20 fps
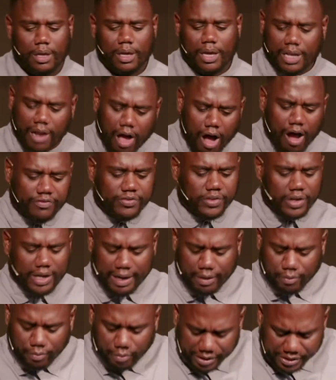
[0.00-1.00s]
And often
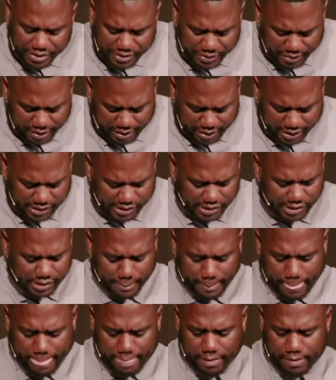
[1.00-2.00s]
I wonder this
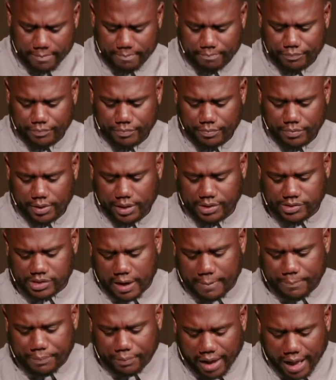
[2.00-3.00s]
is
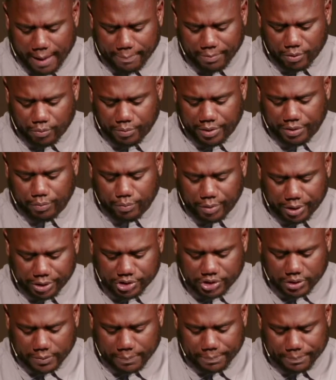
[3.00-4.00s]
our problem with
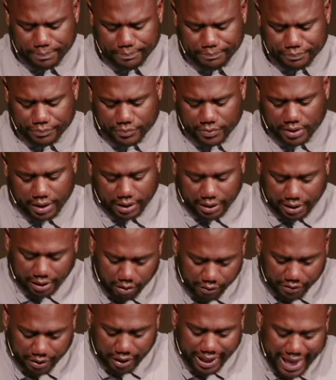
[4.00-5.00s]
worship and
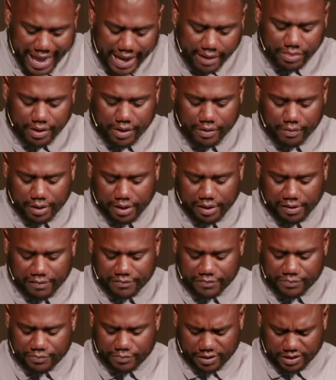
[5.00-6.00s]
or the lack
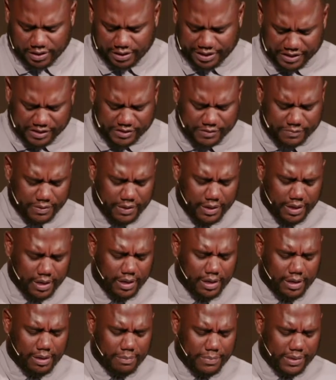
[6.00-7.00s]
thereof is
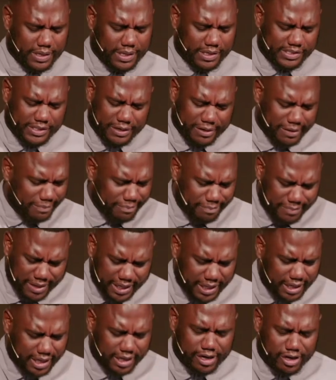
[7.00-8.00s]
because there are
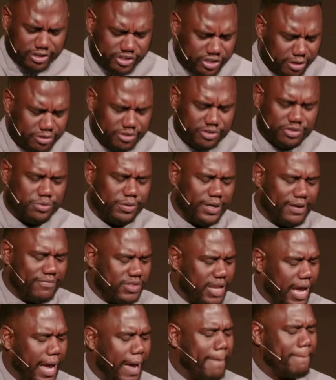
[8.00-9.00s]
many in our churches who have
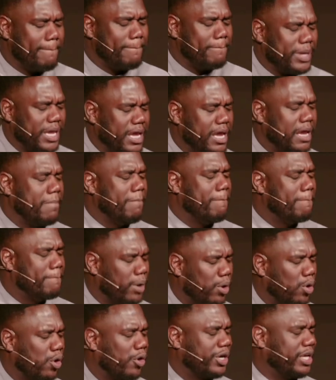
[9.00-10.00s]
not been
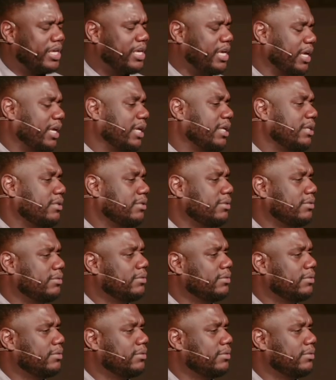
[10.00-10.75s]
born again.